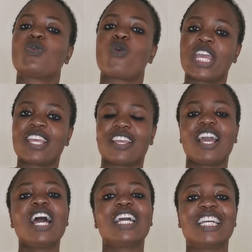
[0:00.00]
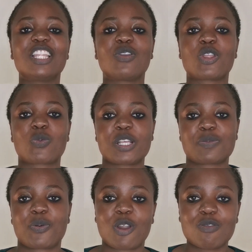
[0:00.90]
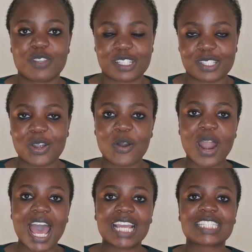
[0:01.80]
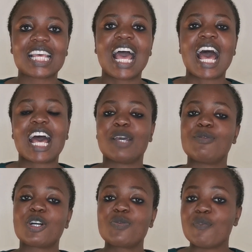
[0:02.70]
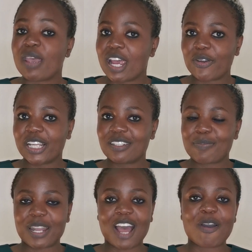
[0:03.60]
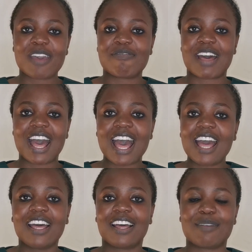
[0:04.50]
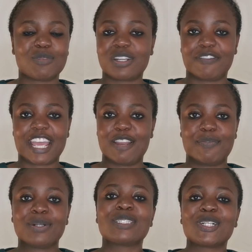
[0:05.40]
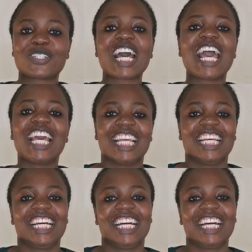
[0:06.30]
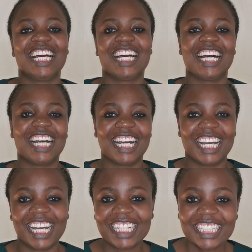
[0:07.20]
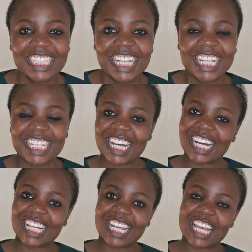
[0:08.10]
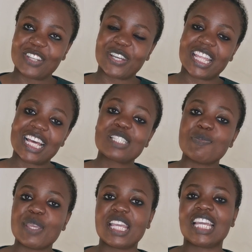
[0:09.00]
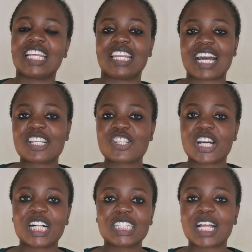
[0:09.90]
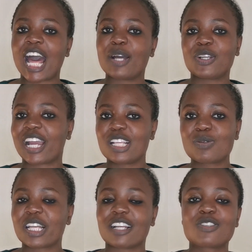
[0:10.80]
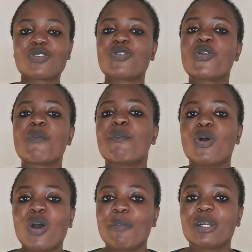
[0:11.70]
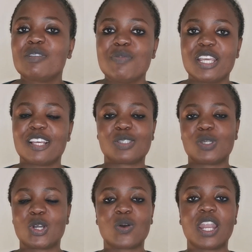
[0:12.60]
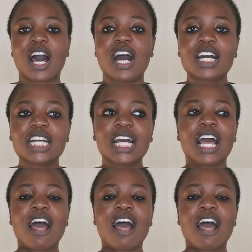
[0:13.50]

working in the Northwest Province. All right, I am not married, but however, I'm not available, okay? Yeah, anyway, that's me in a nutshell. You guys will get to know more about me as we go along.